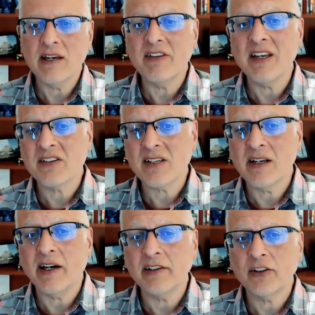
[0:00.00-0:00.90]
other side
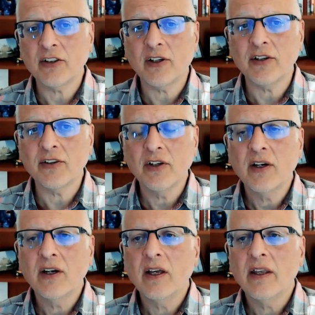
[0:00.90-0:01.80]
got in charge,
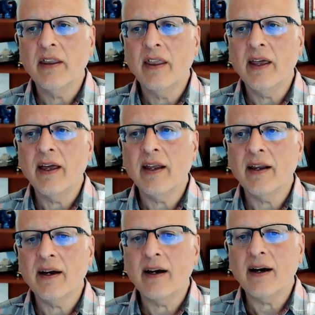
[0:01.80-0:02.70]

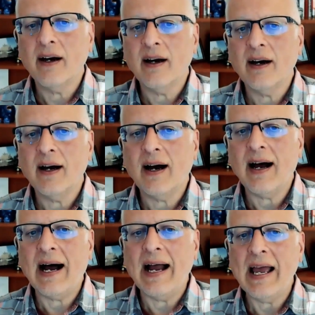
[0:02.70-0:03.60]
then
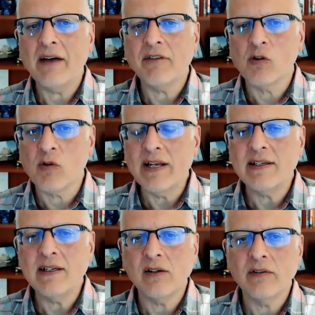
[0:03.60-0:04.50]
I have a great
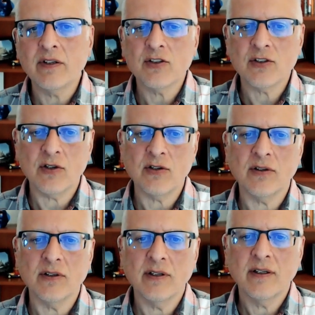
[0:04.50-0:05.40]
deal of
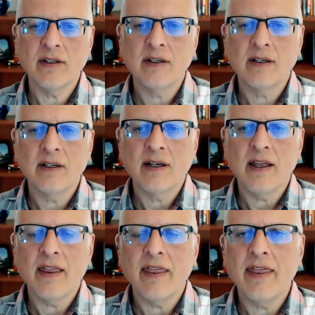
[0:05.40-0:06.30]
concern
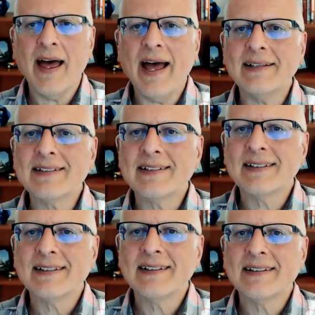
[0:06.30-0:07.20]
that
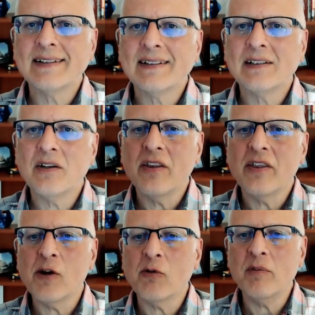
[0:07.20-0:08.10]

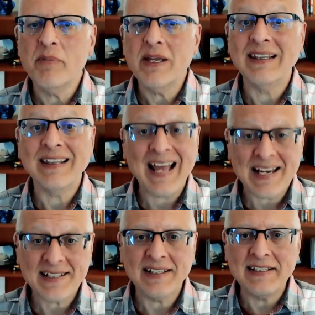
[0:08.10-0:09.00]
there would be
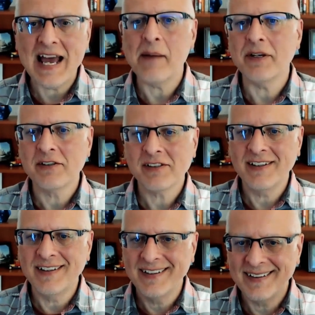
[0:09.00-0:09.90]
lasting damage
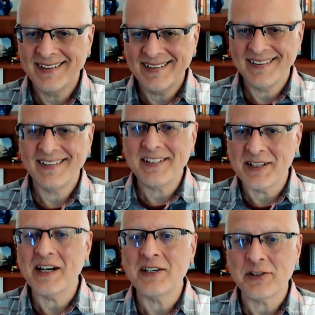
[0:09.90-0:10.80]
to the
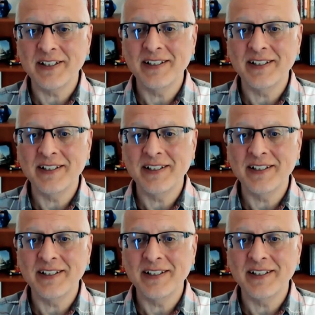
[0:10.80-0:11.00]
country.